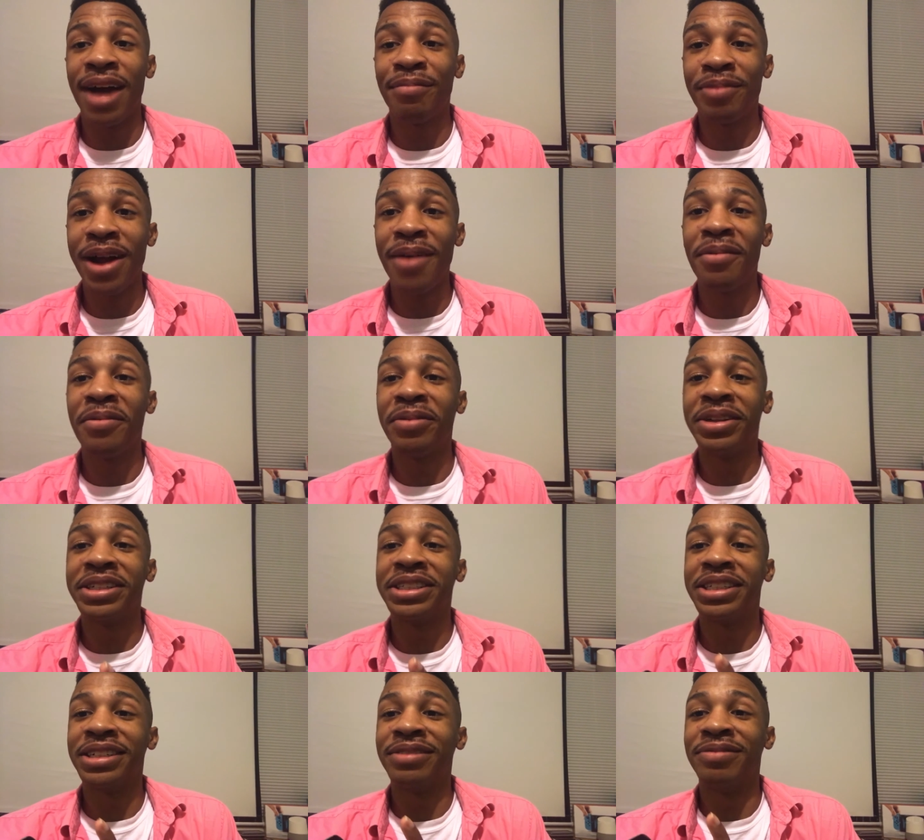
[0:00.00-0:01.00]
I probably
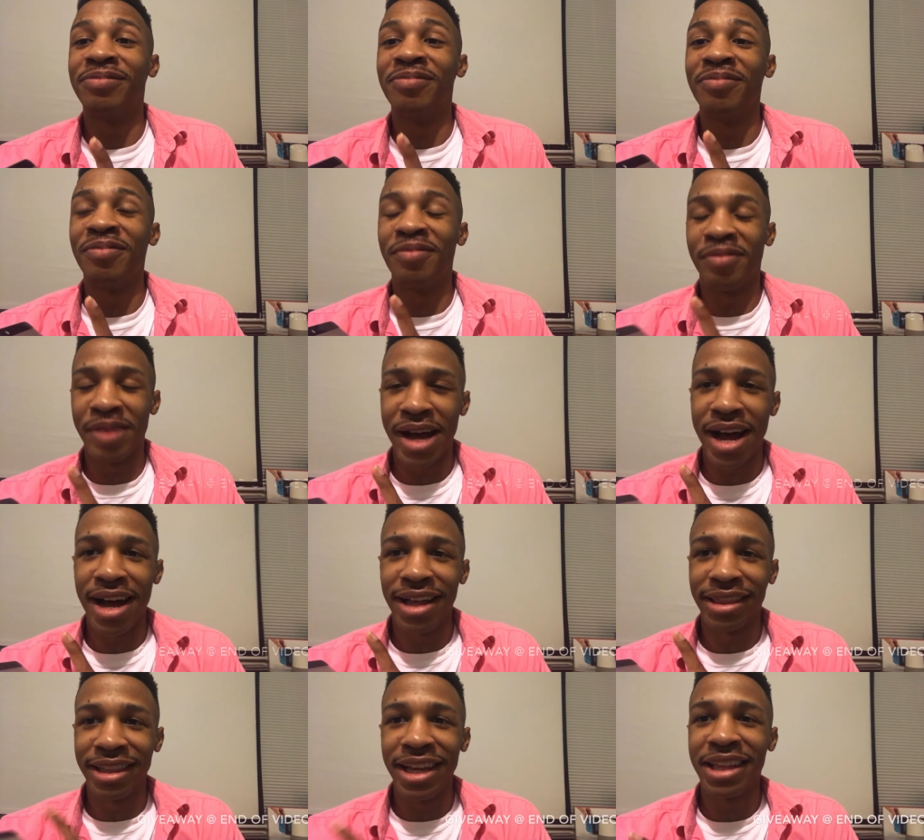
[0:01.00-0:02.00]
should
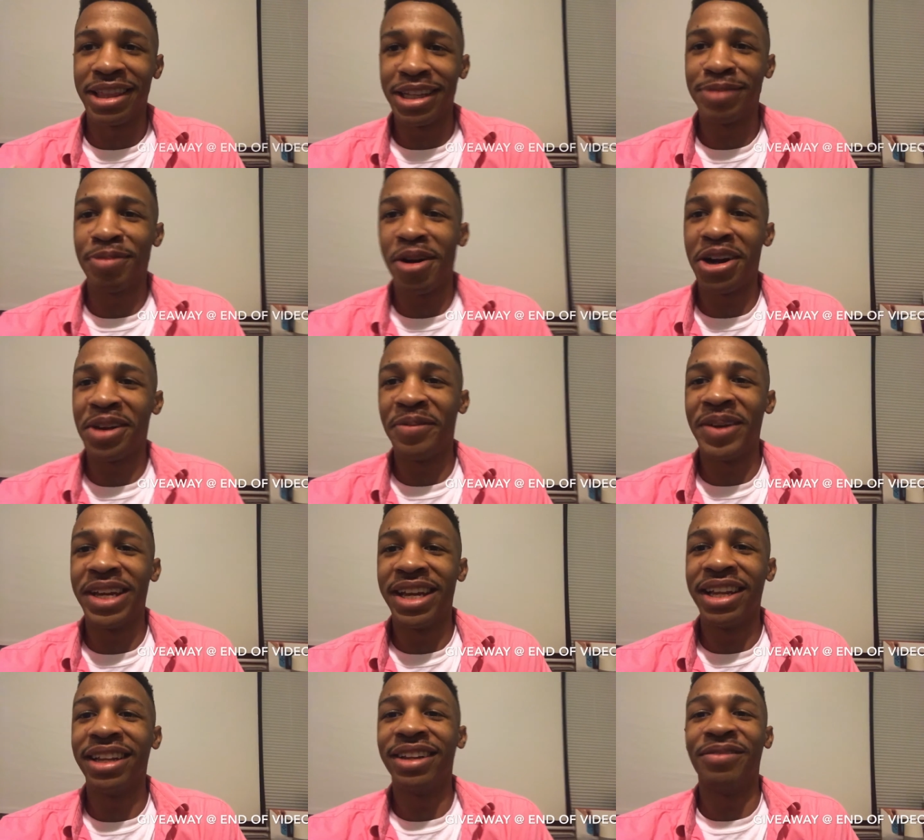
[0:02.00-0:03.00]
link this part at the
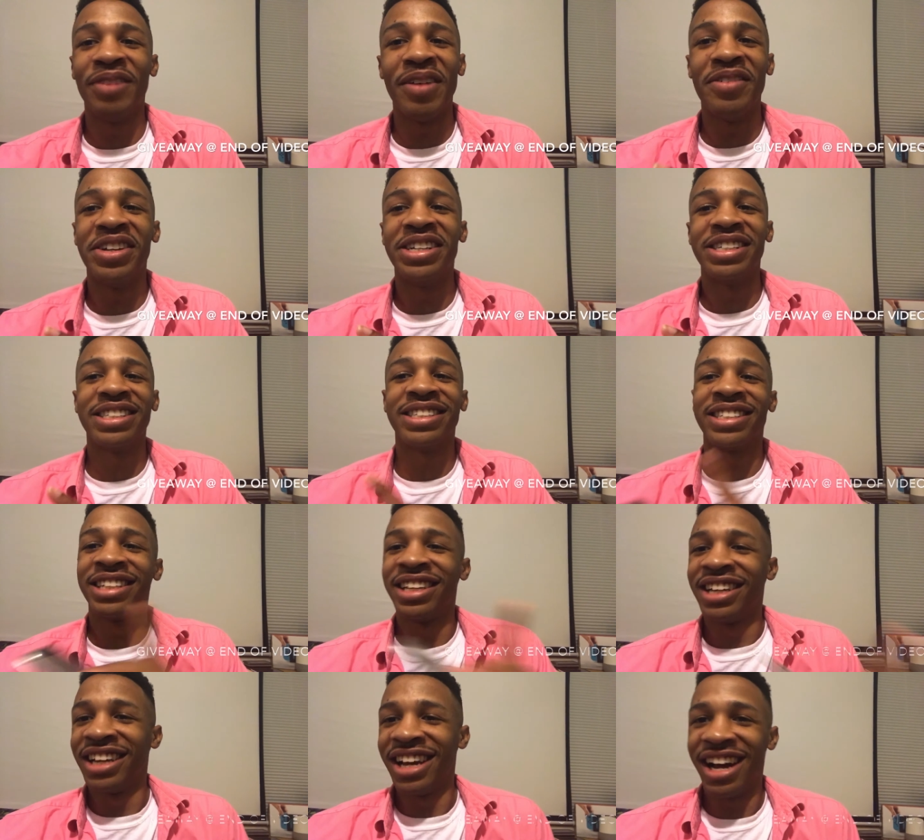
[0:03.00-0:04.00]
beginning and maybe just
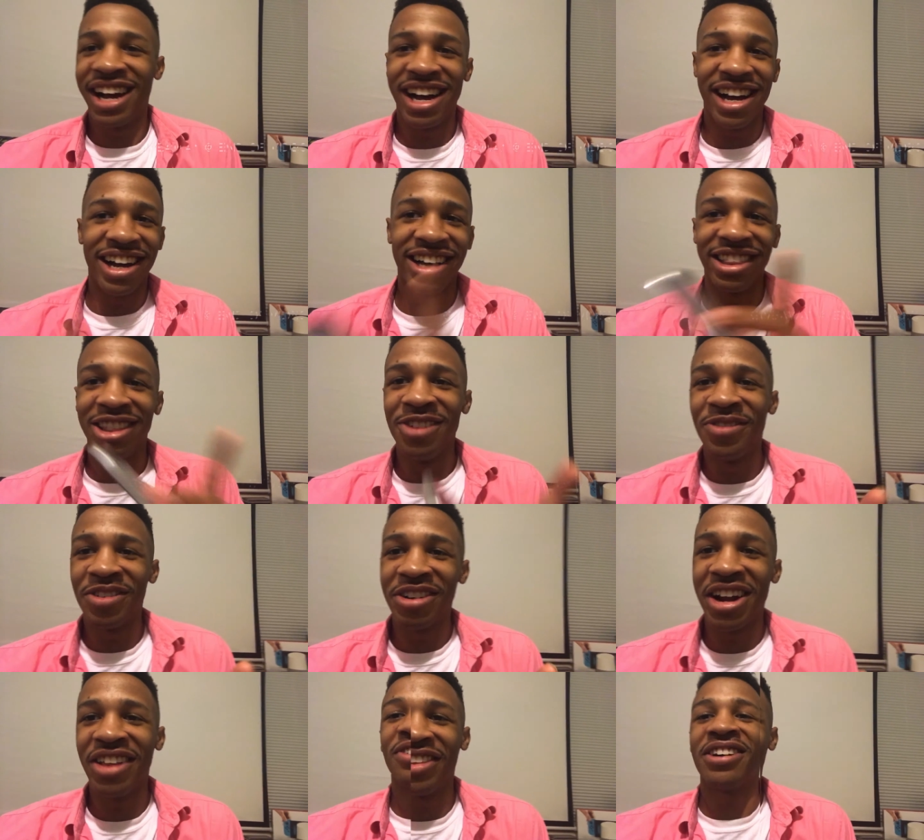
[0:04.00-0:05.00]
loop
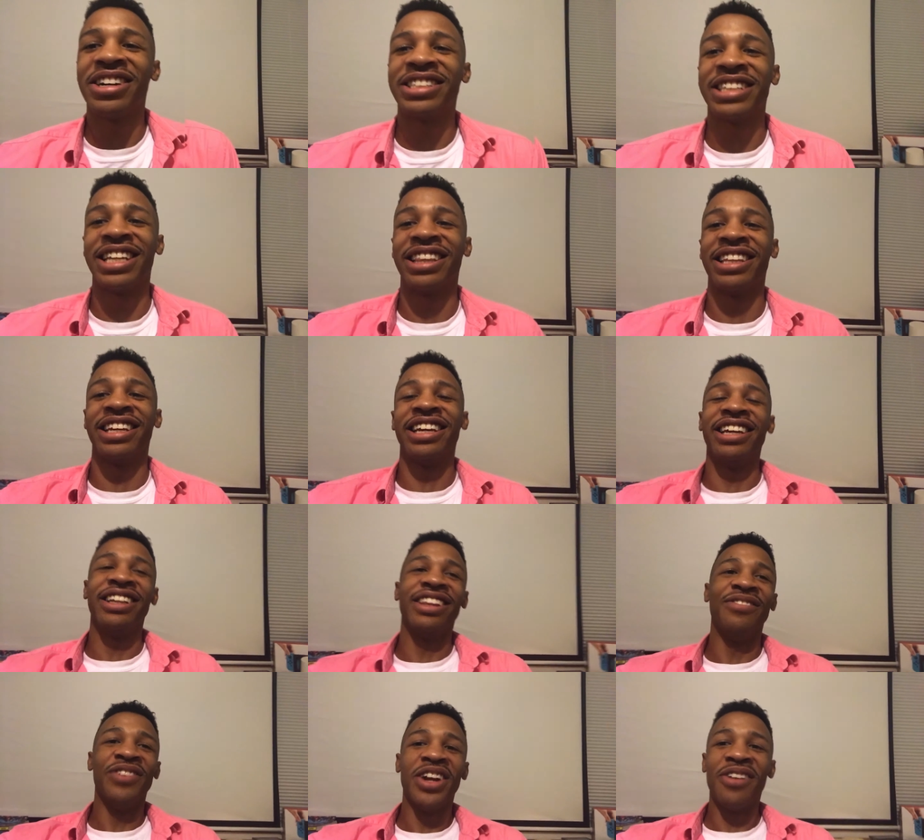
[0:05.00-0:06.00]
around the parts at
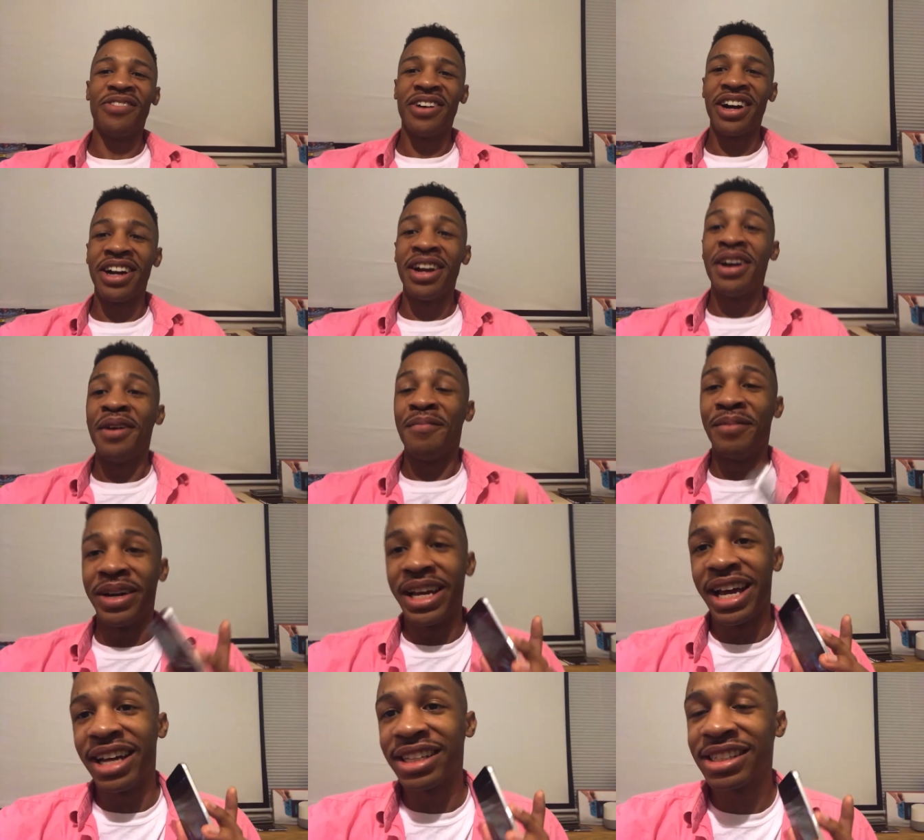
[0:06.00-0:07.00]
the middle part.
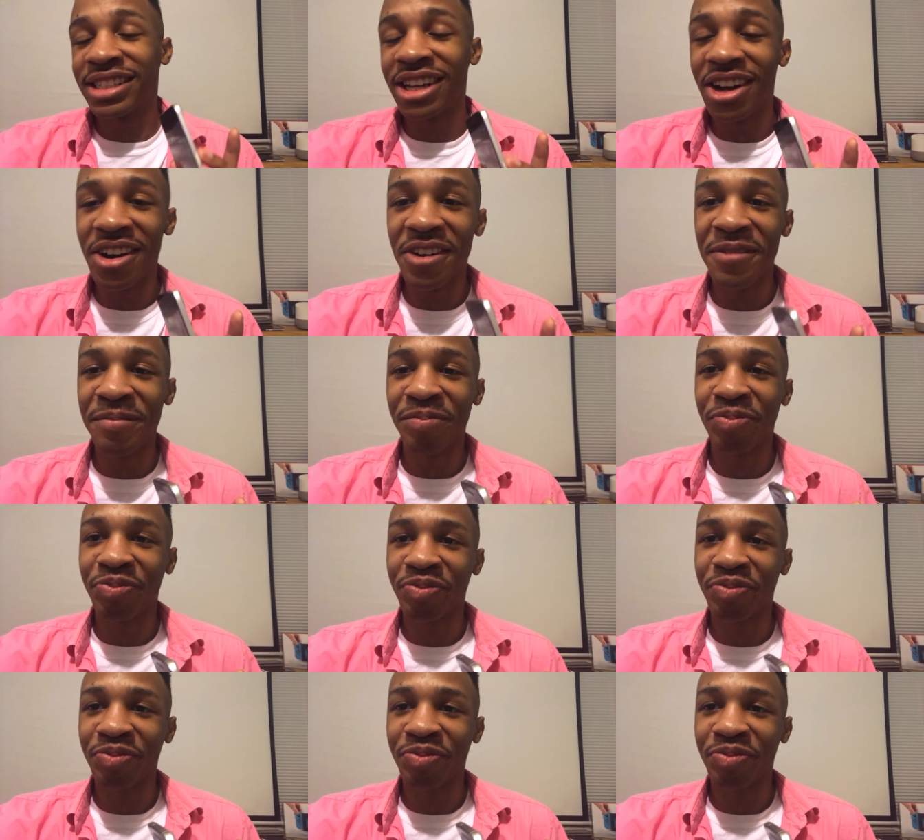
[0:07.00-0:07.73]
But yeah, so